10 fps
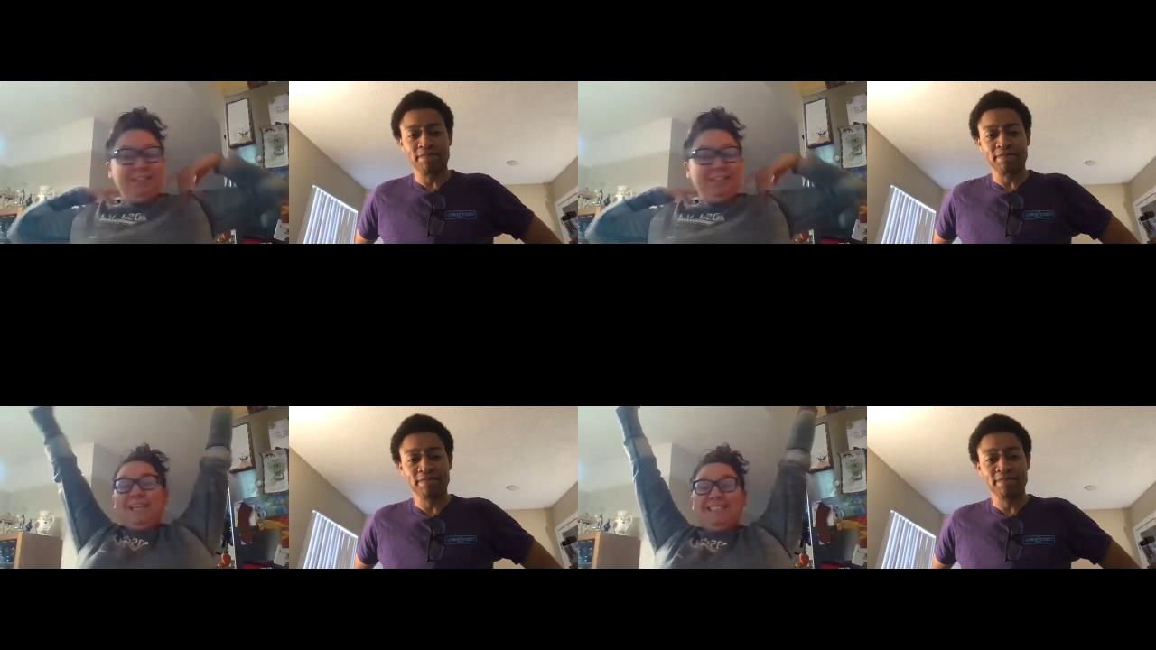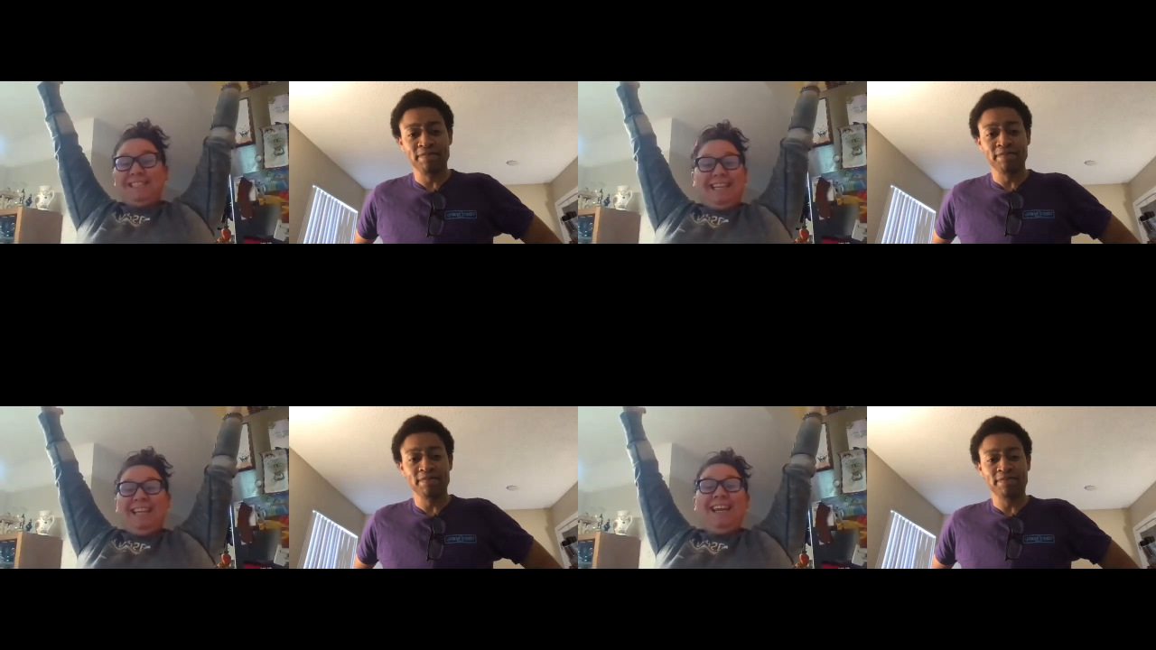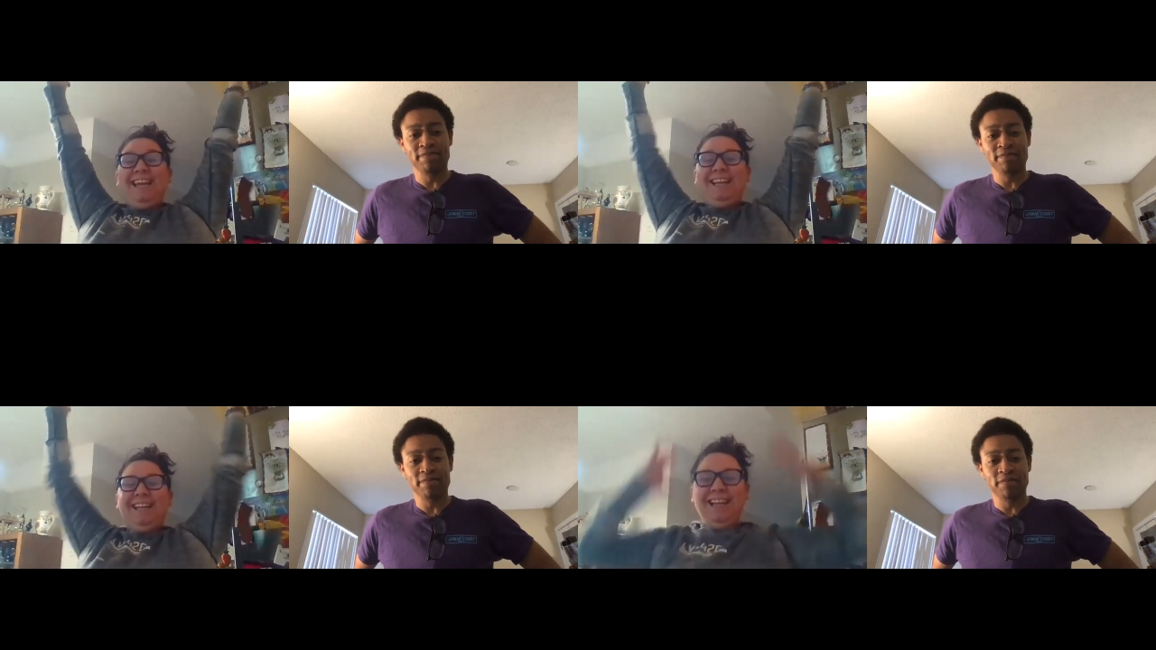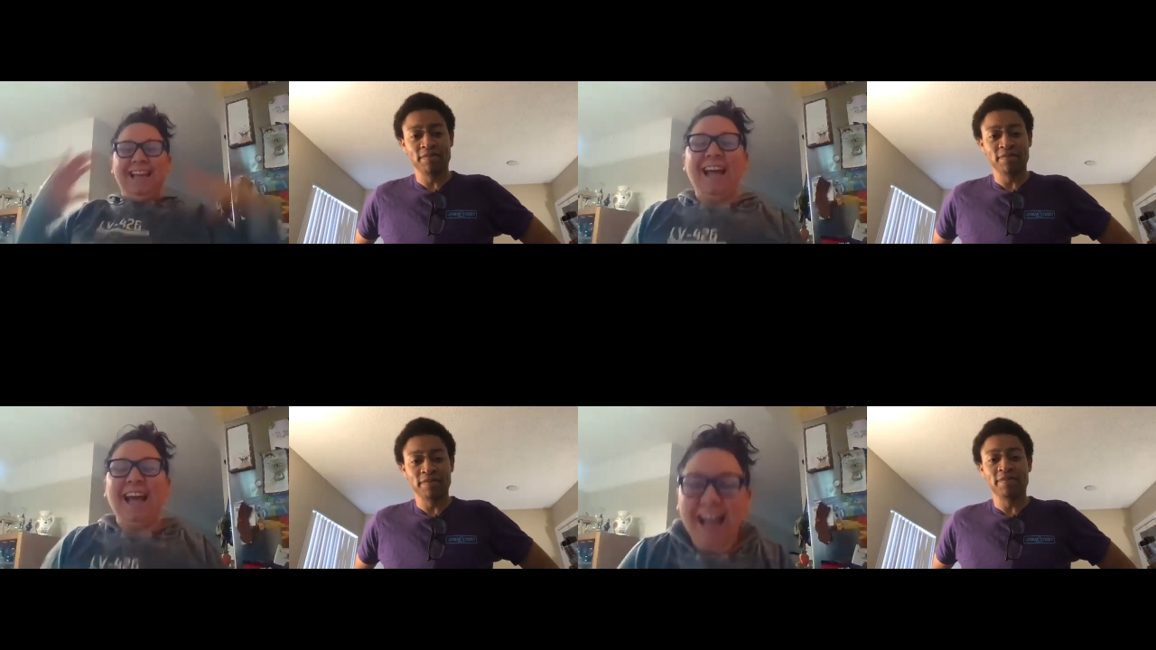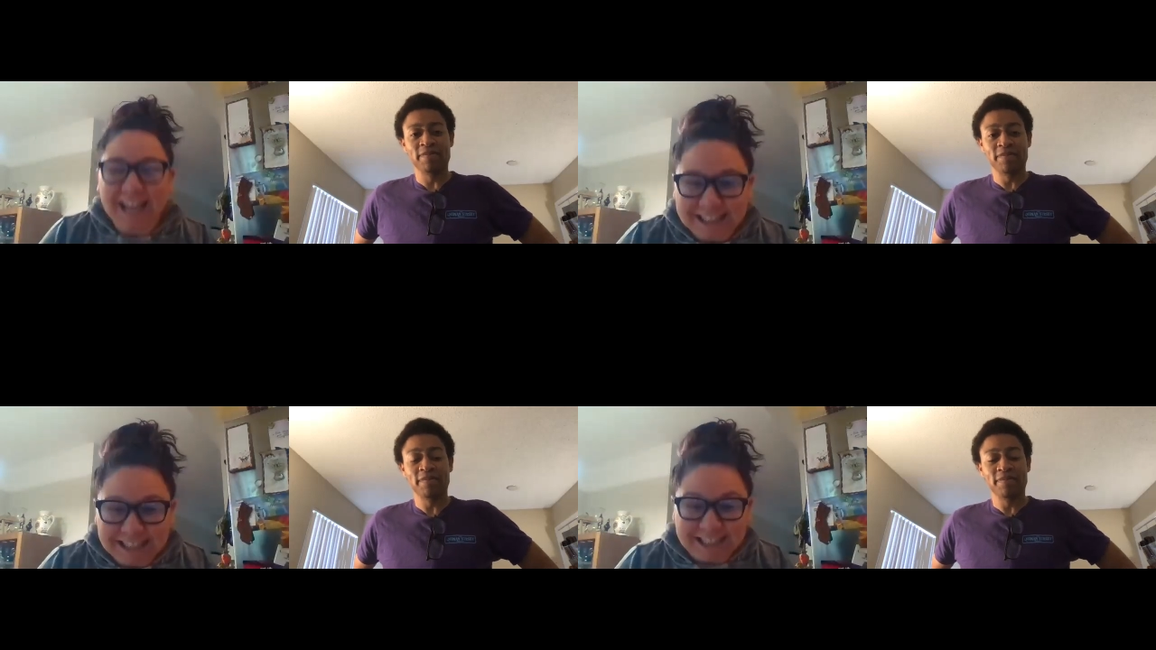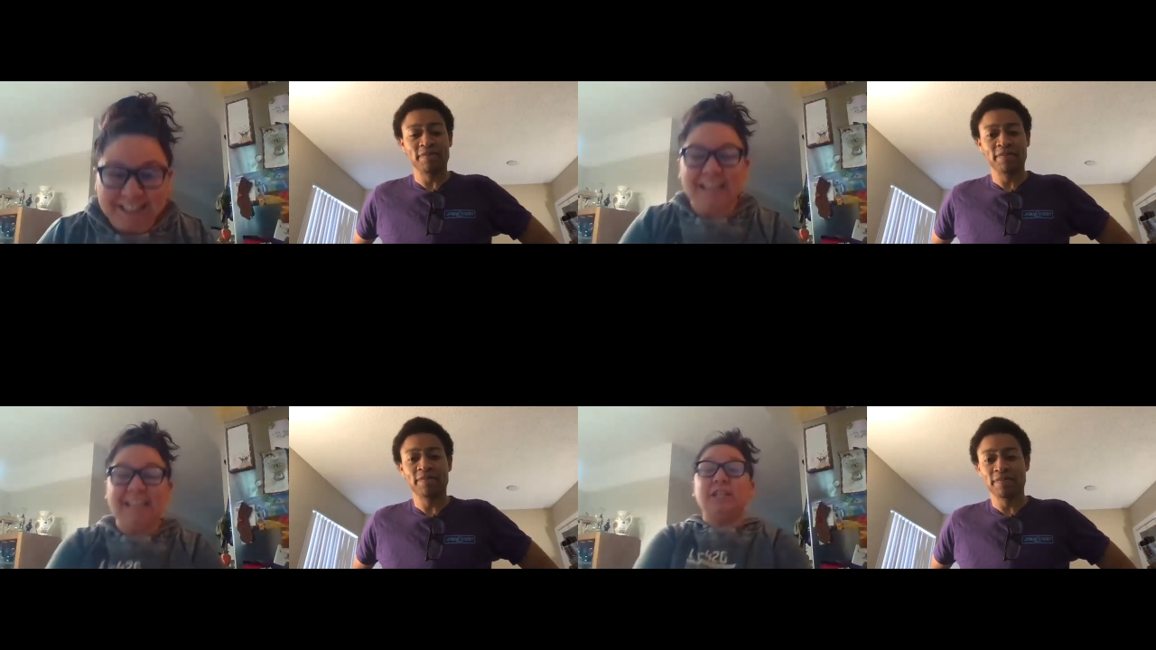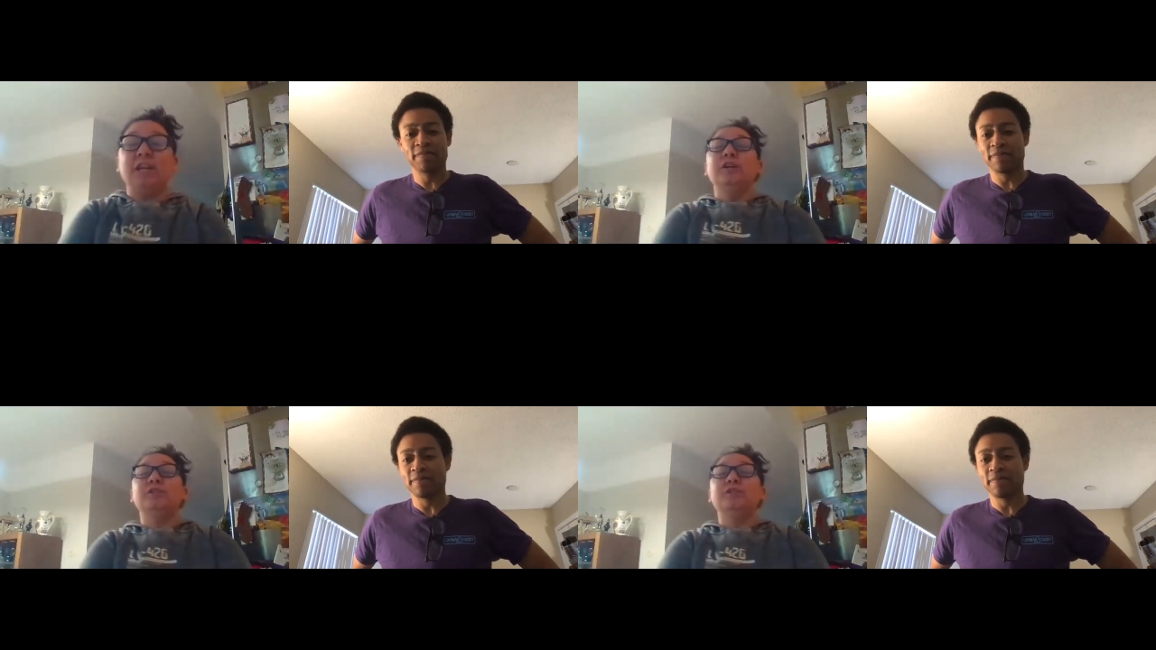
Speaker 1: Just kidding. Excellent.